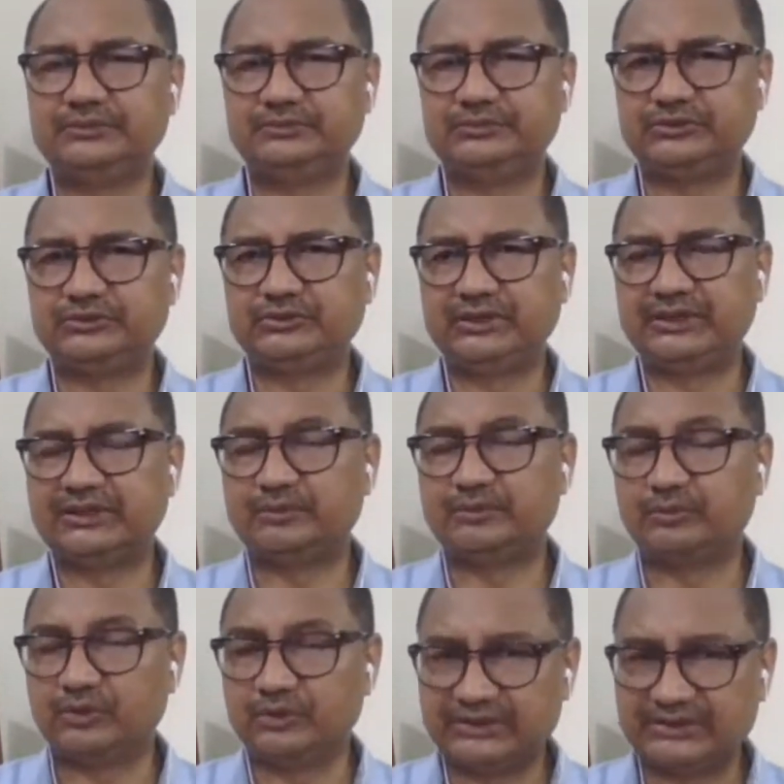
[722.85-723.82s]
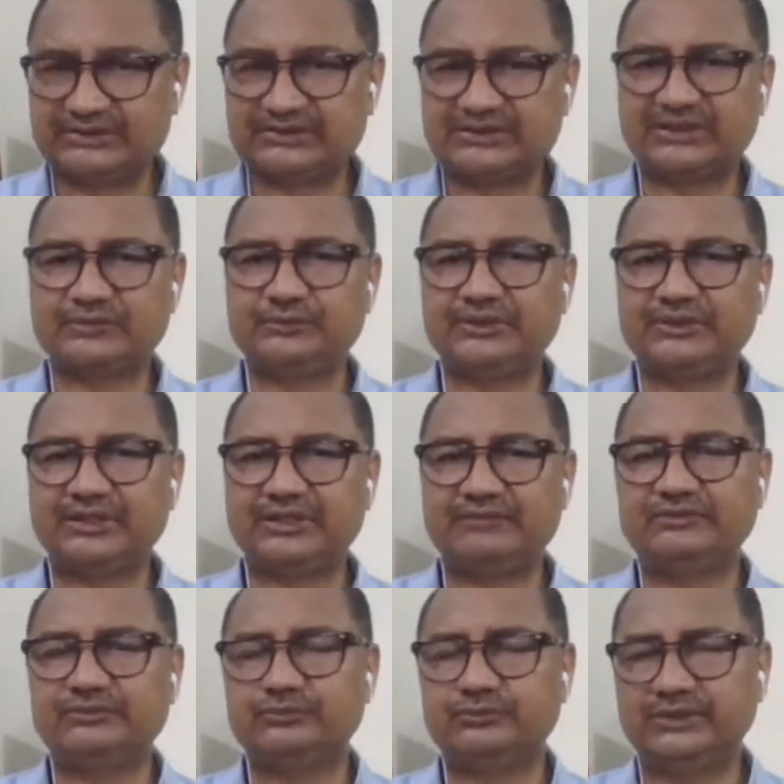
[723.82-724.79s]
between, and the politics that we are
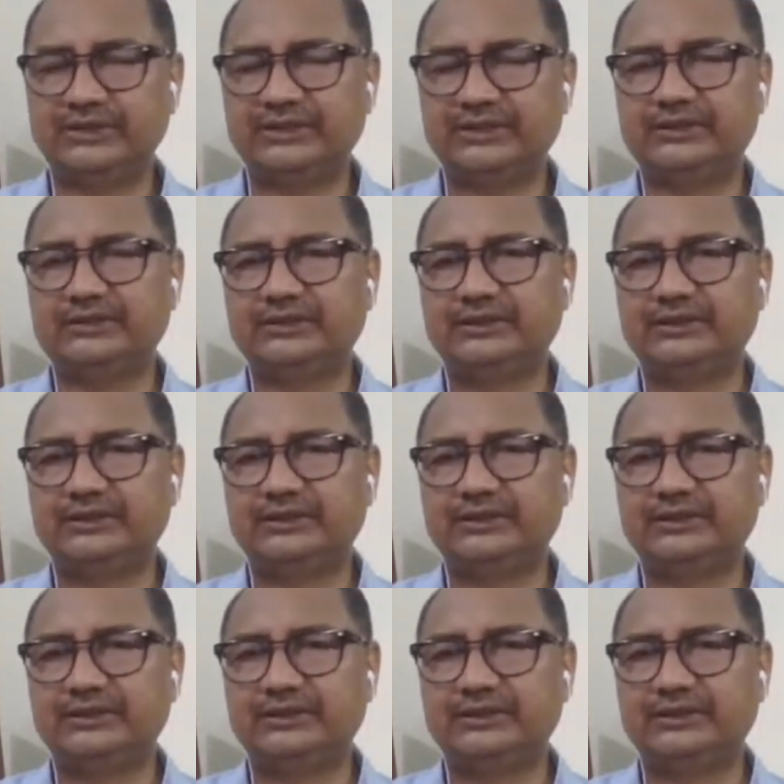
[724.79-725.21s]
having today.